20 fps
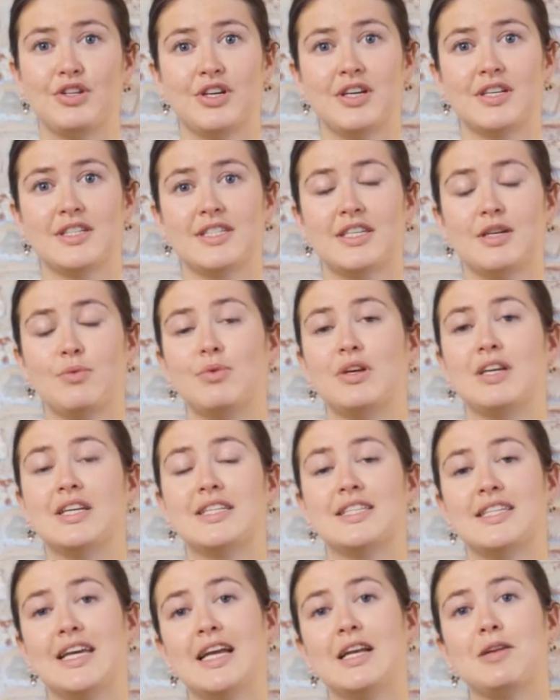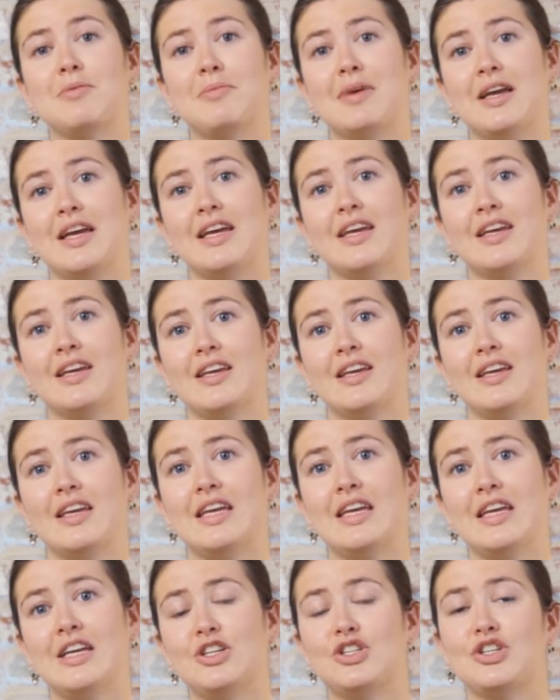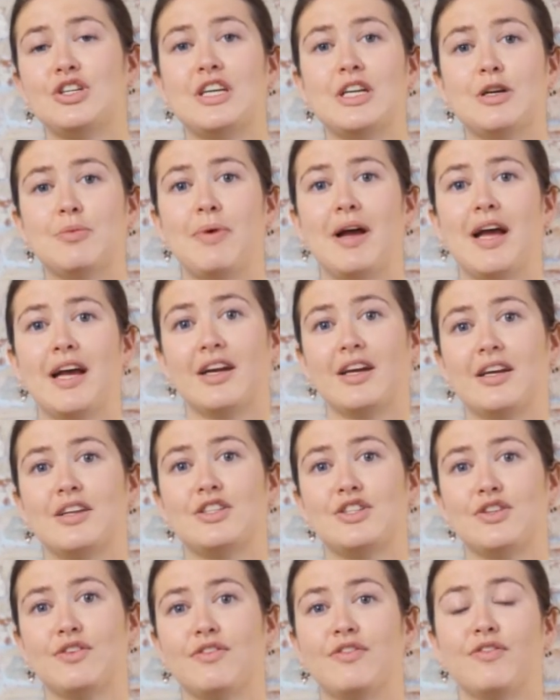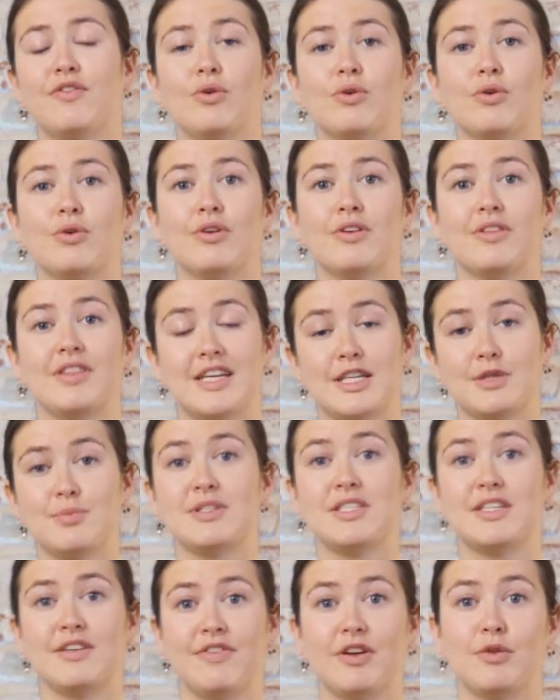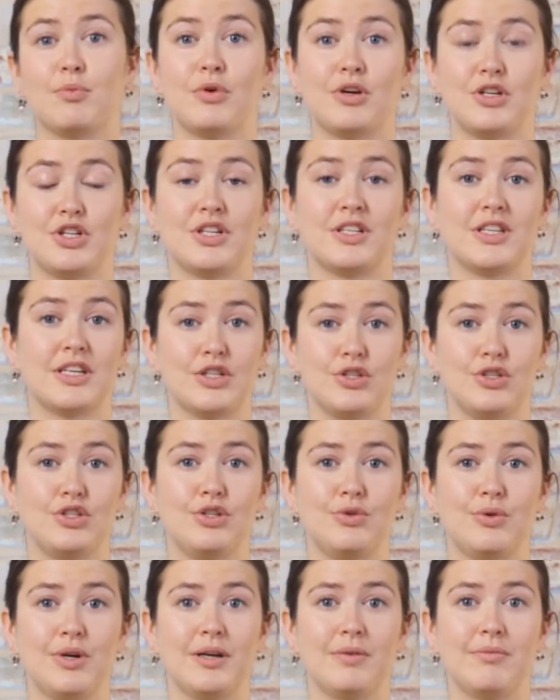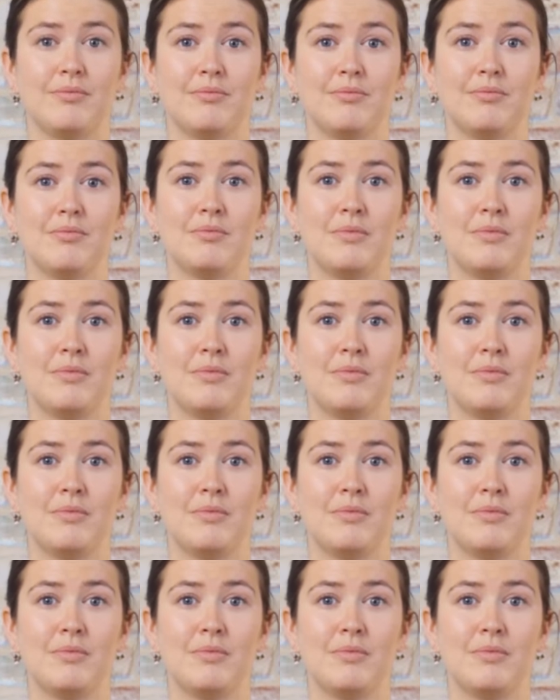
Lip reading: projects, then we can tailor make each gear package for that specific project that you're doing.